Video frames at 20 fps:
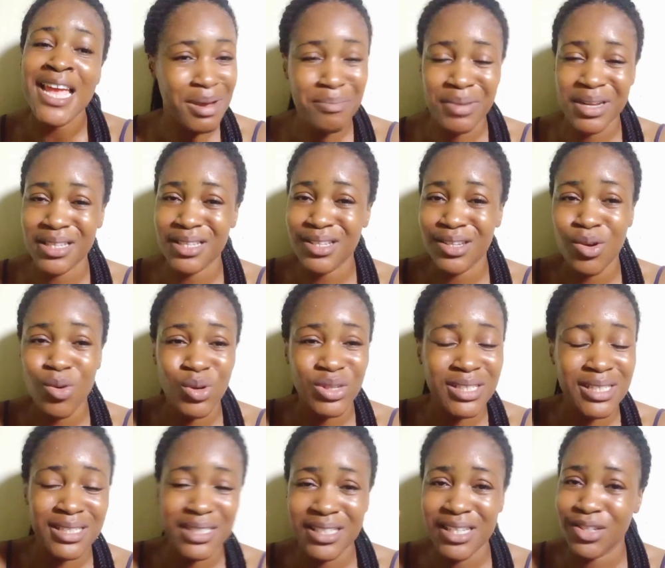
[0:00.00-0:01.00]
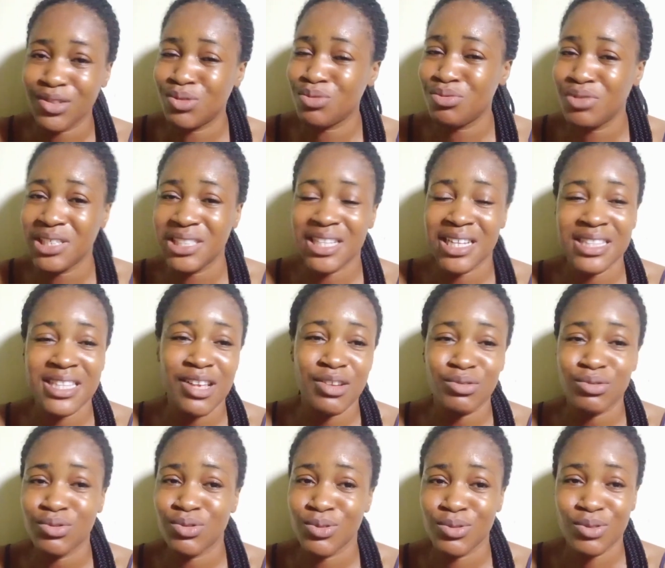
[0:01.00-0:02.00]
Remember, the goal this year is to reach
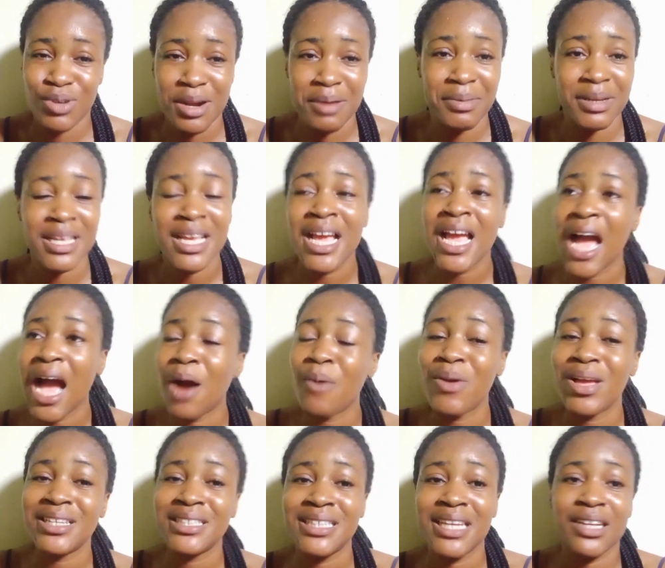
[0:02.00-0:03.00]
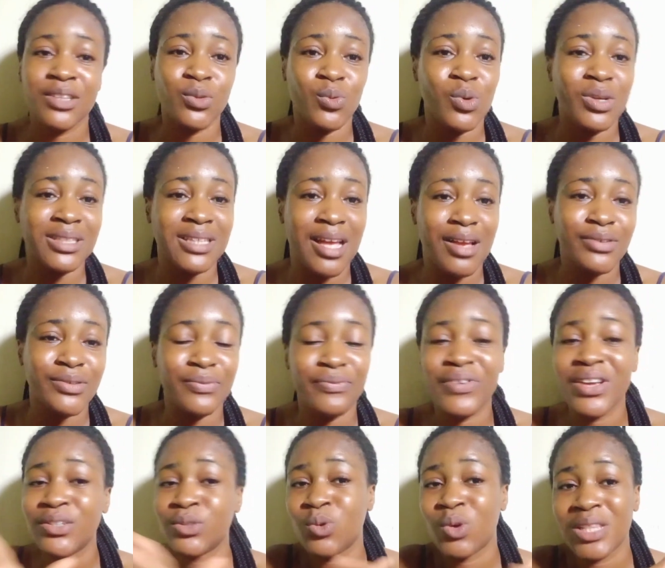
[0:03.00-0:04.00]
10,000 subscribers. I will say at 1,000.
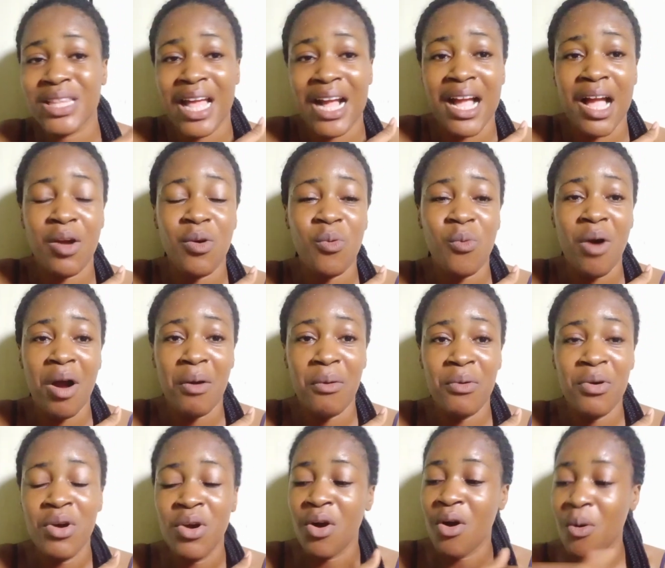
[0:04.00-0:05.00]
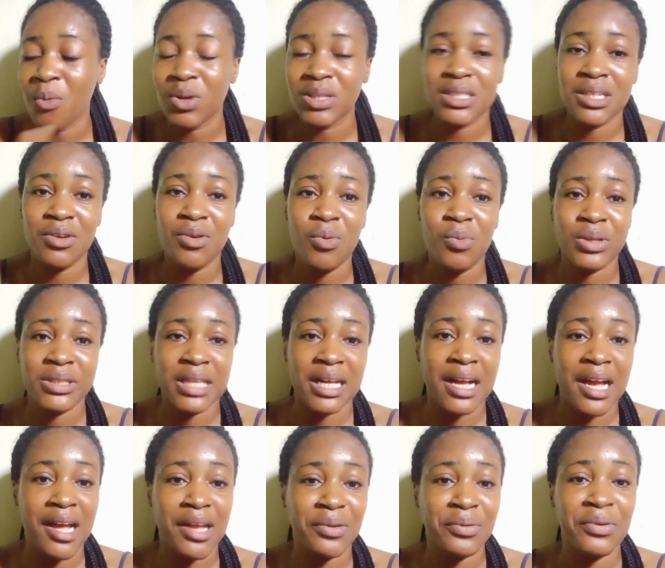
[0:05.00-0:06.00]
First quarter, gago kwao. Because
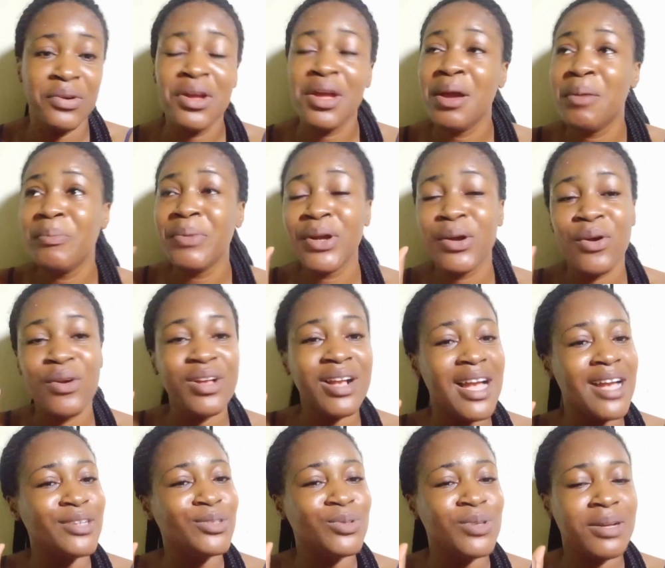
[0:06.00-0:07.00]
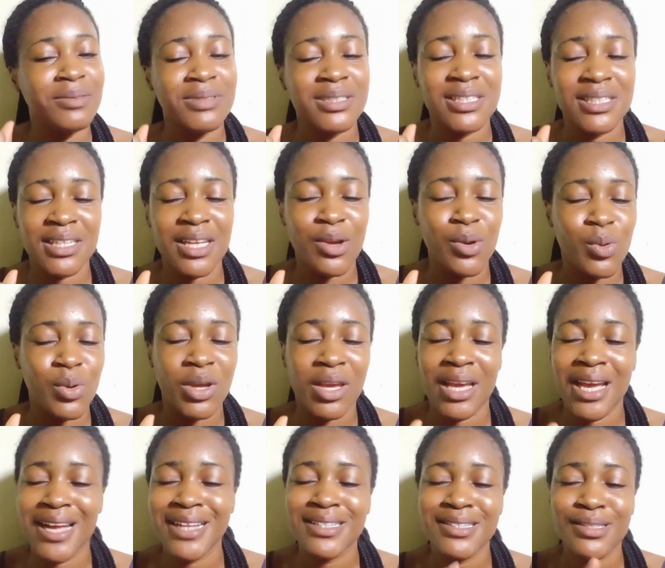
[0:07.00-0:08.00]
you guys should help this girl,
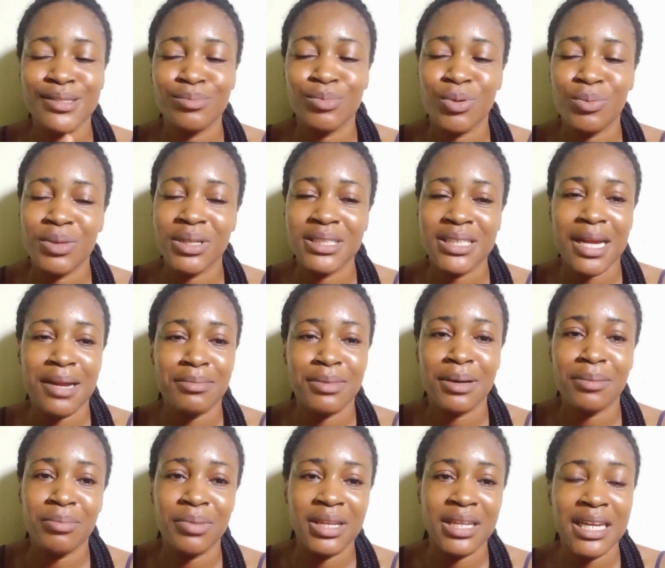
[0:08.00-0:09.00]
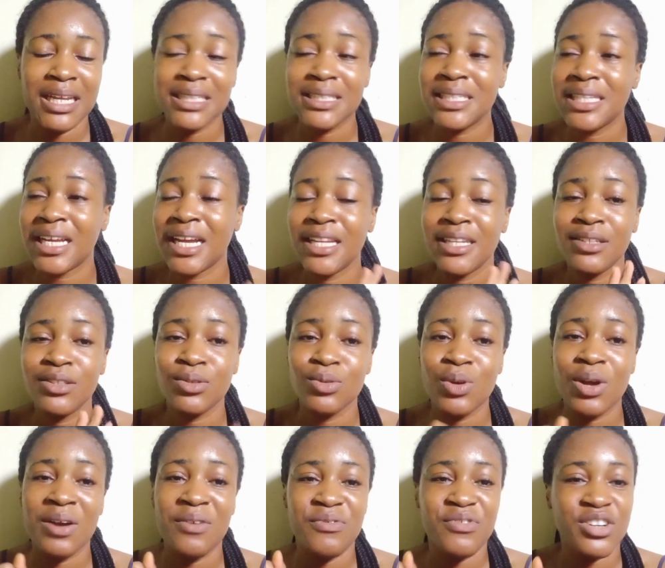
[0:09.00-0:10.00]
okay? At this moment, I'm rambling. I think I need to
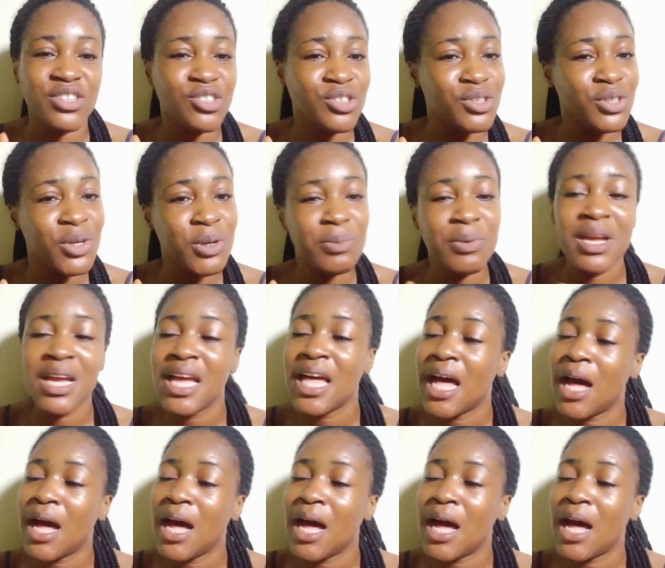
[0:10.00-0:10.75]
go and freshen up.